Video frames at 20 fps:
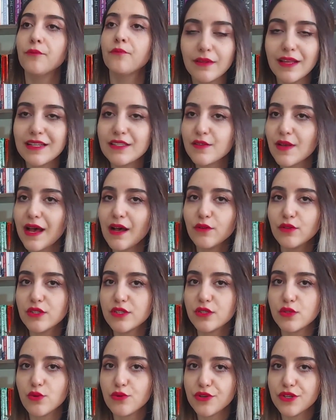That's how the
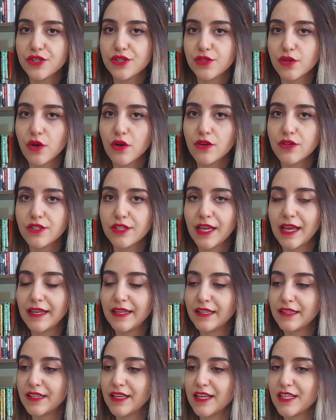story starts, and
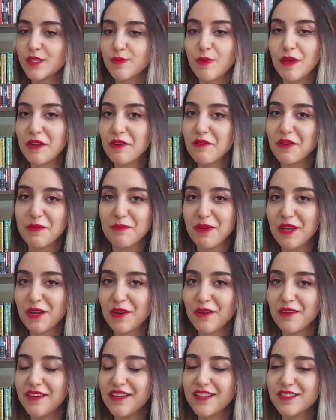it gets better and
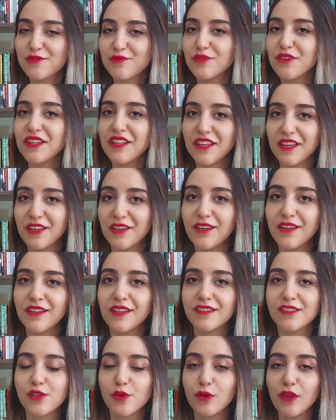better. It's really
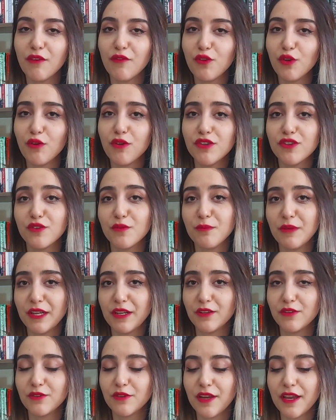good. So if you're into
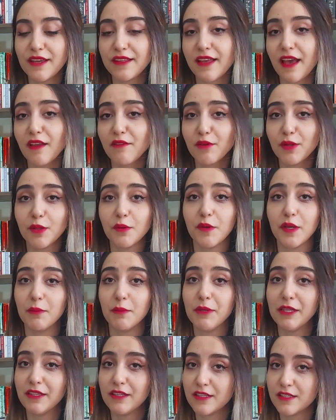middle grade, I really
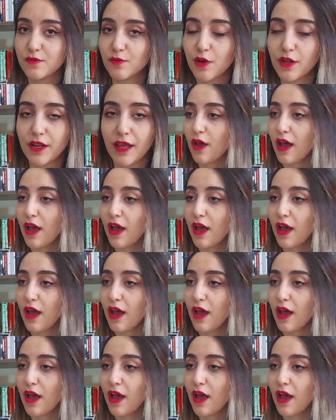recommend this one.